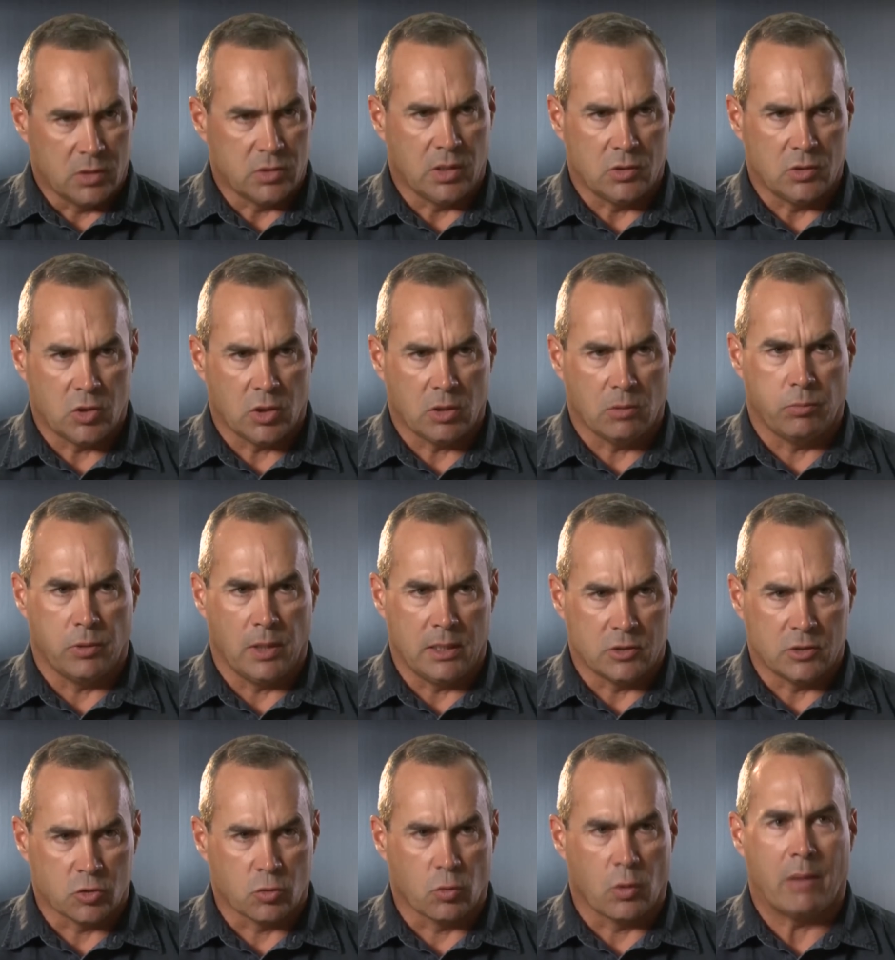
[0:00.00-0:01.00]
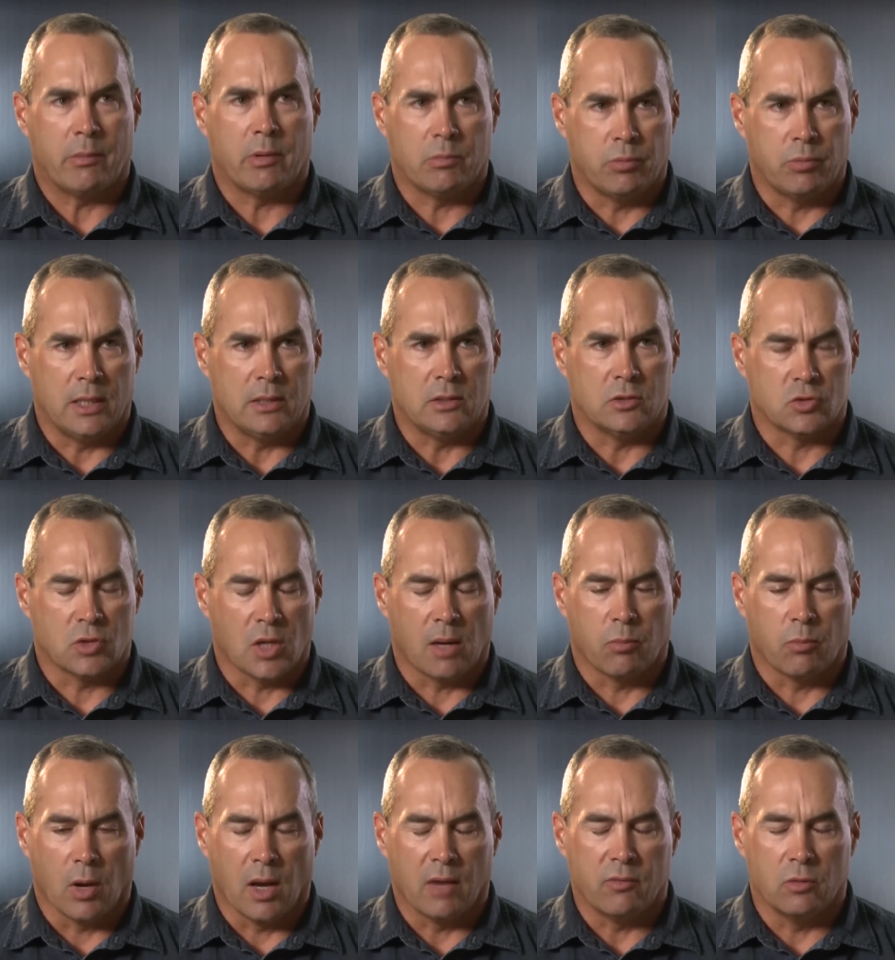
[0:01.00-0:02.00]
I say a chicken plate, a ceramic plate to
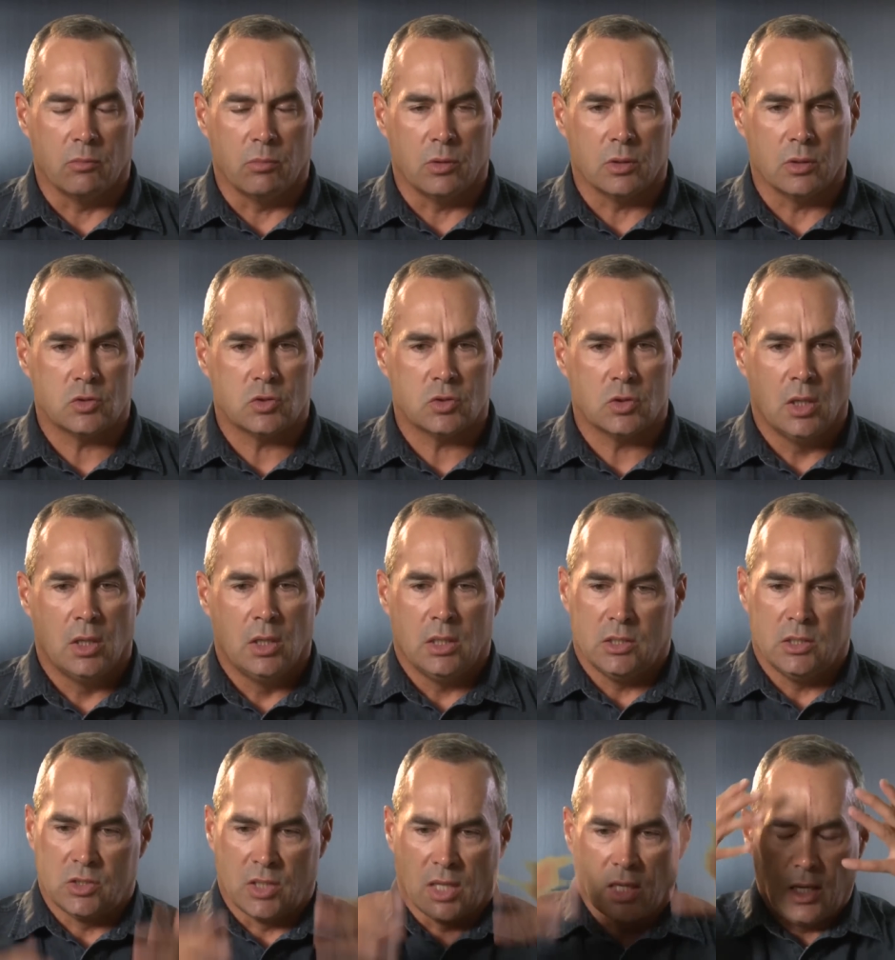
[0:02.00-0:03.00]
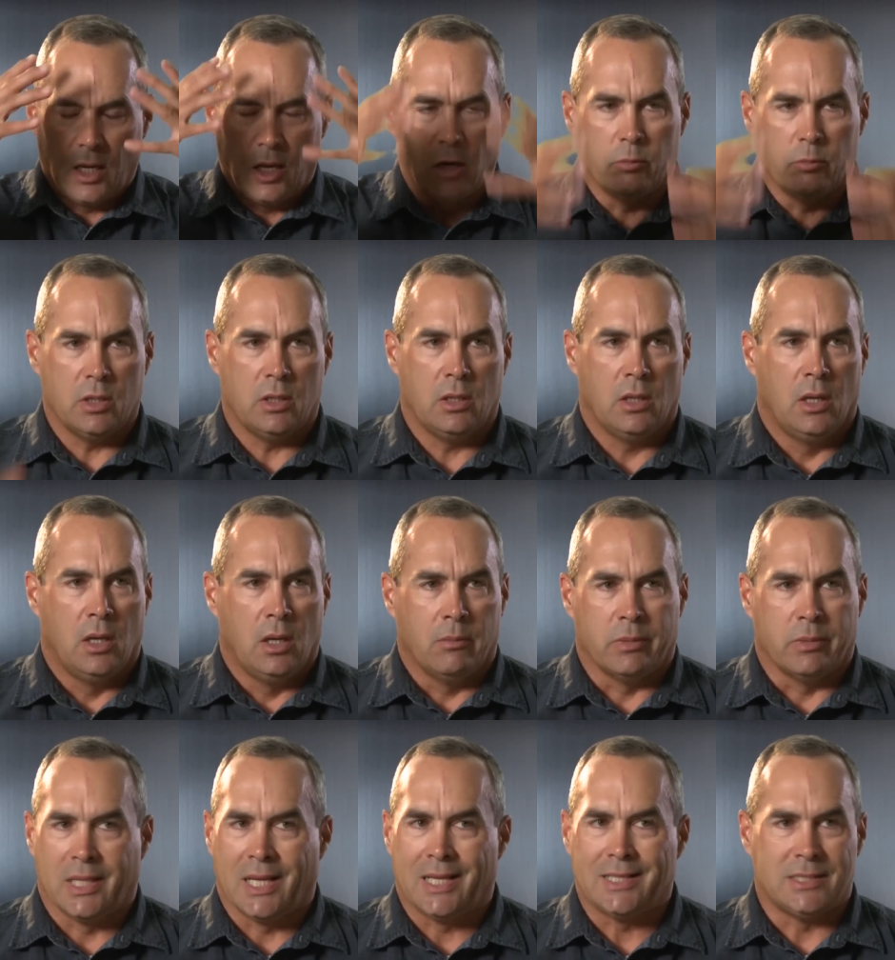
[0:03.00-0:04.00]
stop rifle bullets. He's got a helmet,
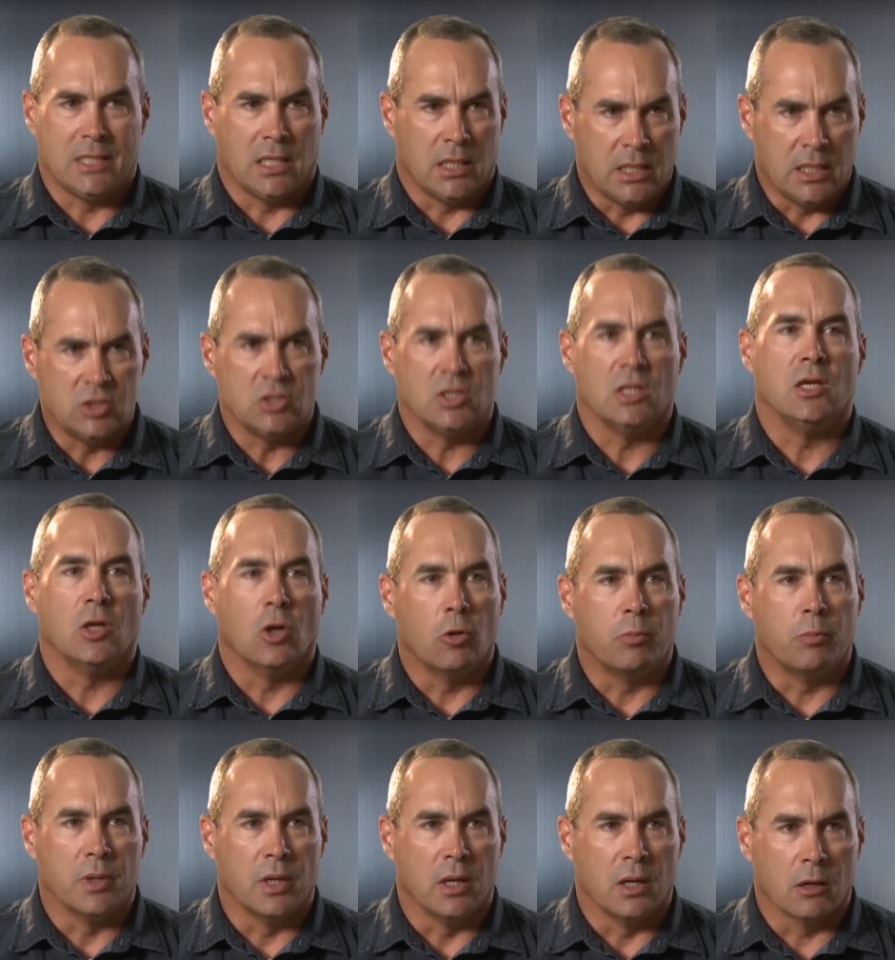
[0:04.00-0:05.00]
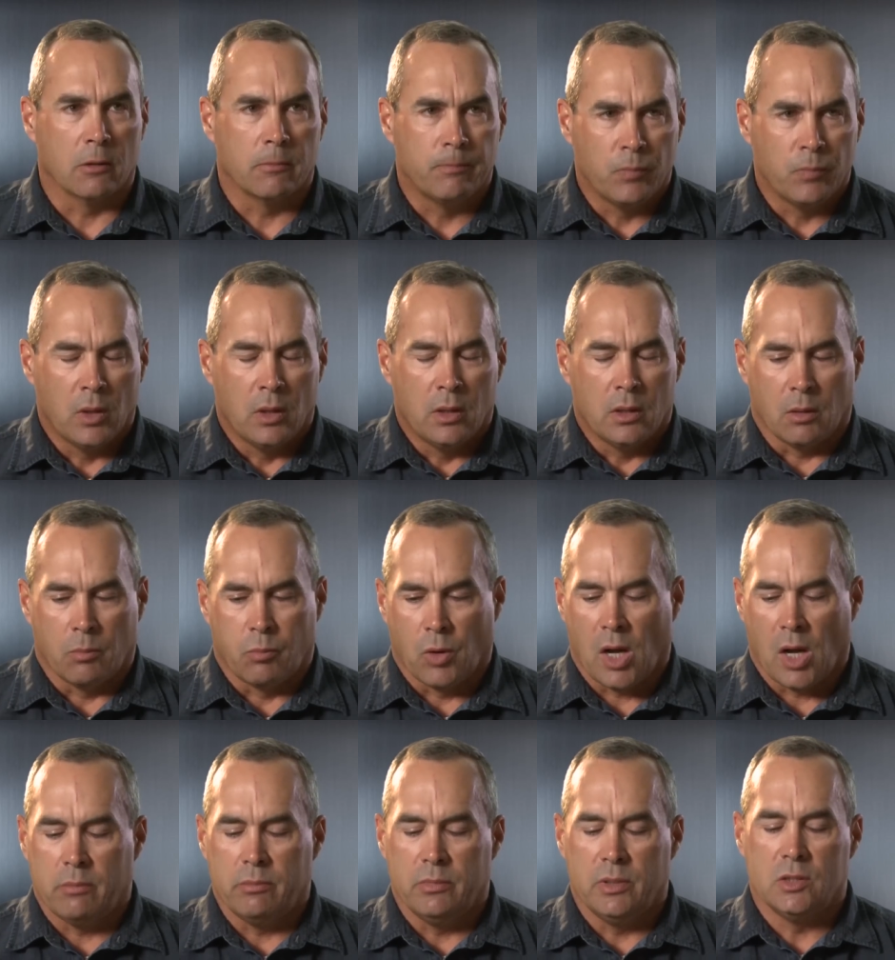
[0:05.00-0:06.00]
but that's it. He's in the open air. The
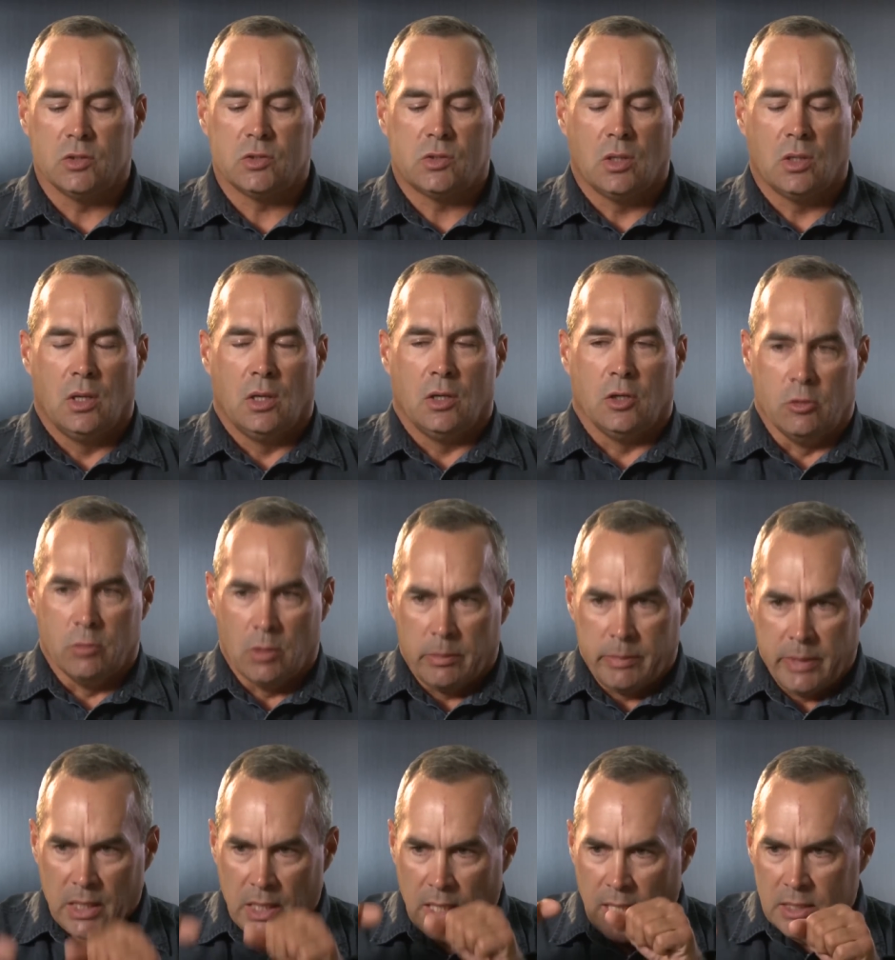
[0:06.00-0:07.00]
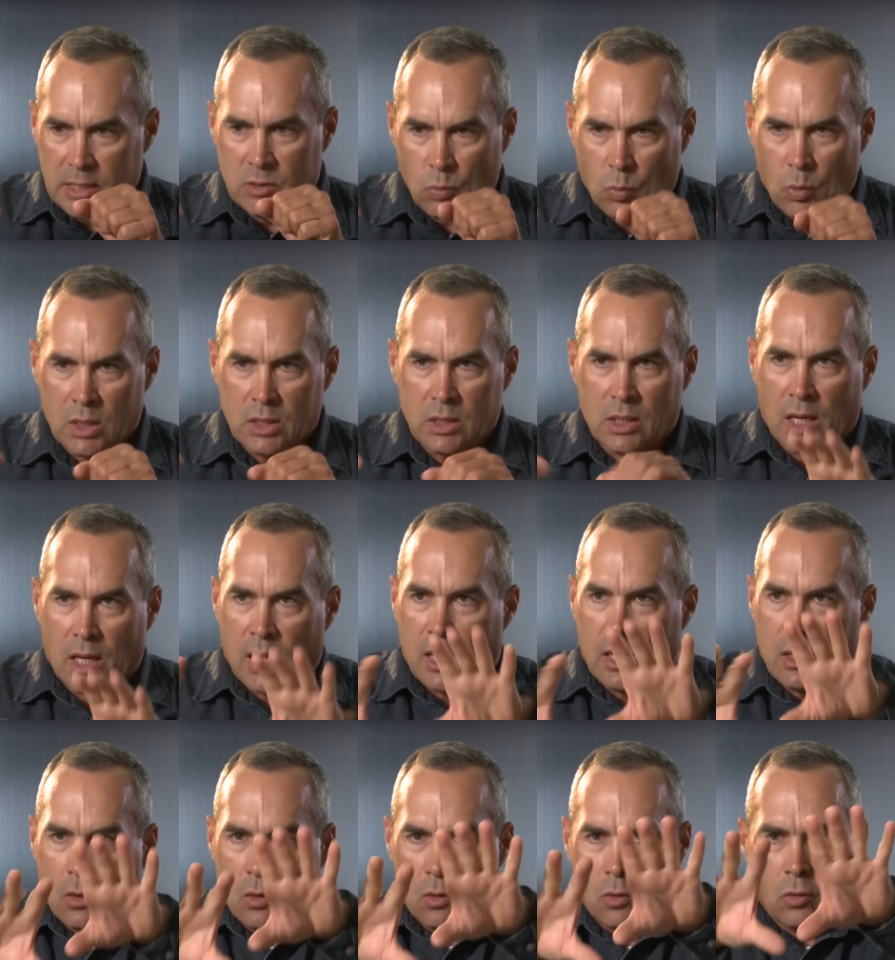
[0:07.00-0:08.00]
problem is you may be engaging one guy,
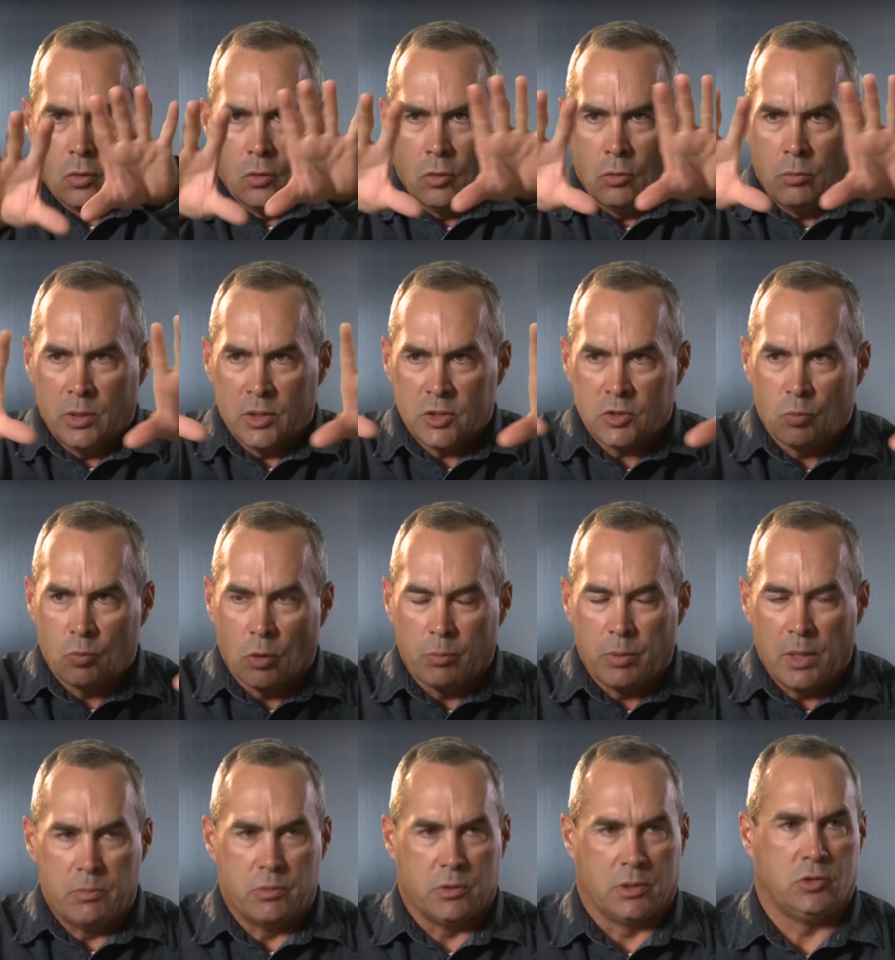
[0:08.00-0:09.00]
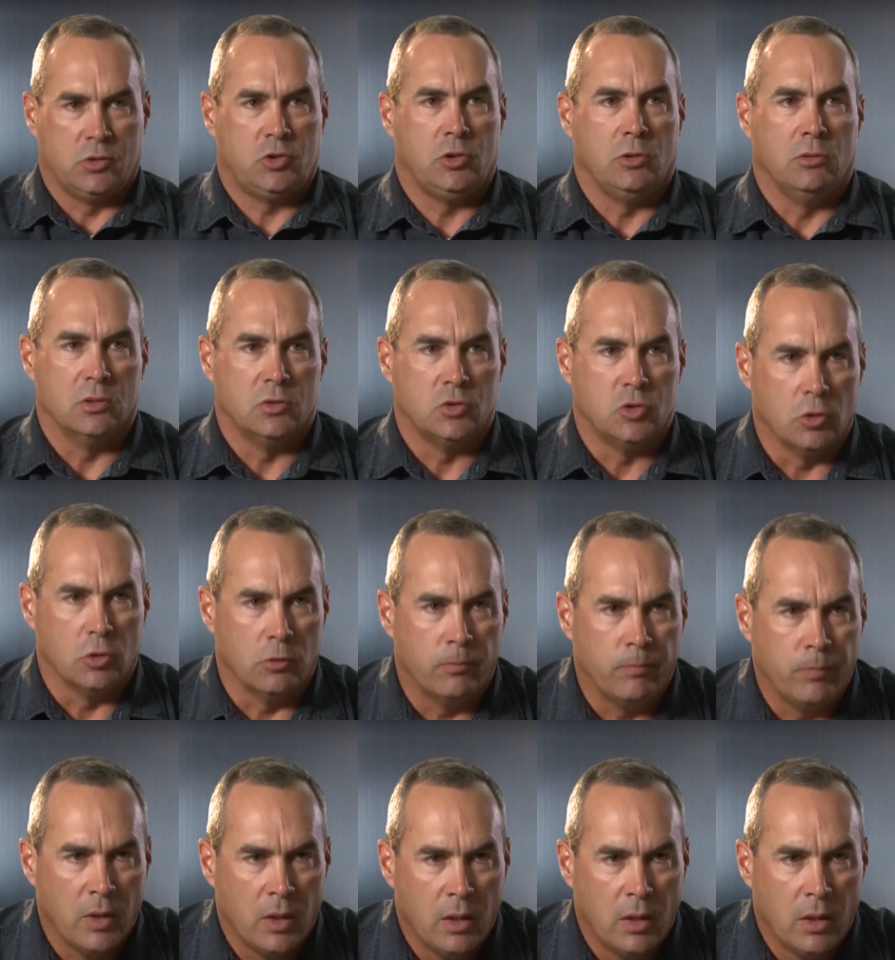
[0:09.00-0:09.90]
a whole bunch more people can shoot at you.